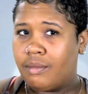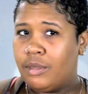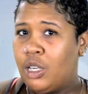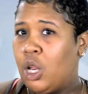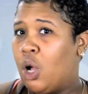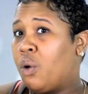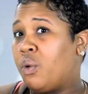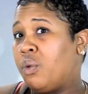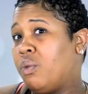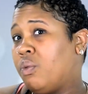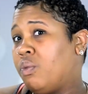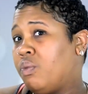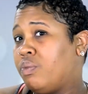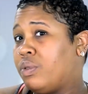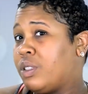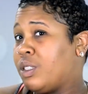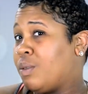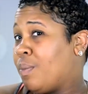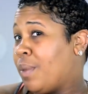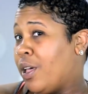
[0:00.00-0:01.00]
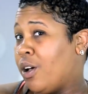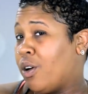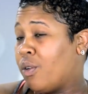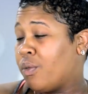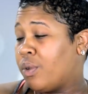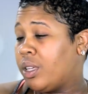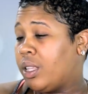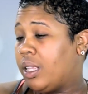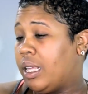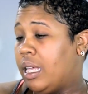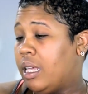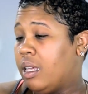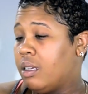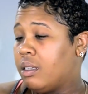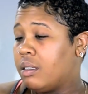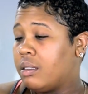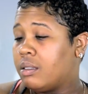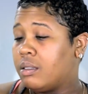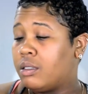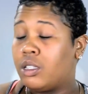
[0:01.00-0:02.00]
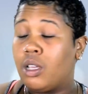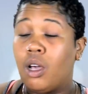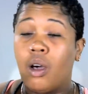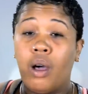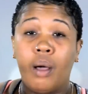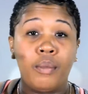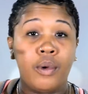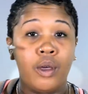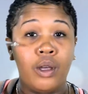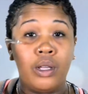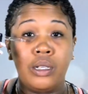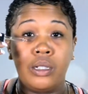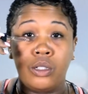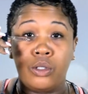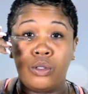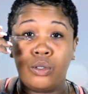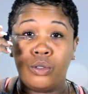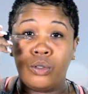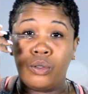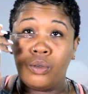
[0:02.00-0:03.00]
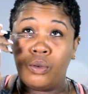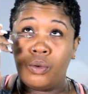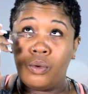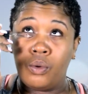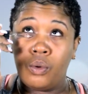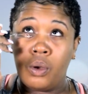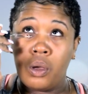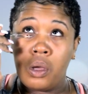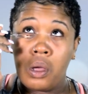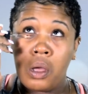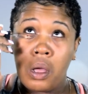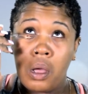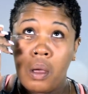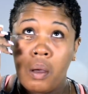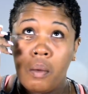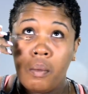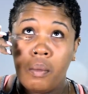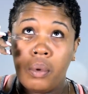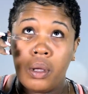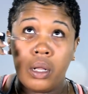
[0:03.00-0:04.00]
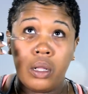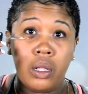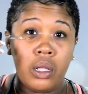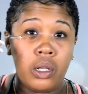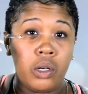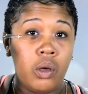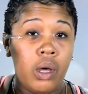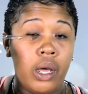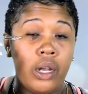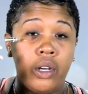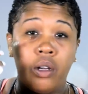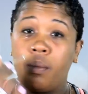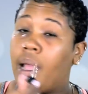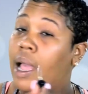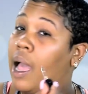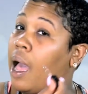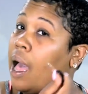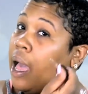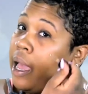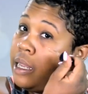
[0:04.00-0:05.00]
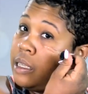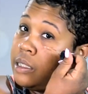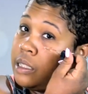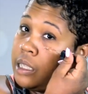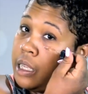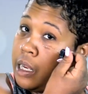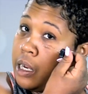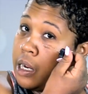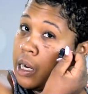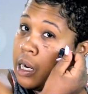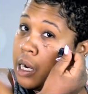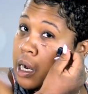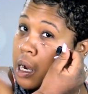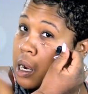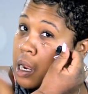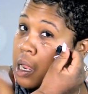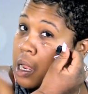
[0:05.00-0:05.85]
no smell really. So I'm going to put a little under my eyes here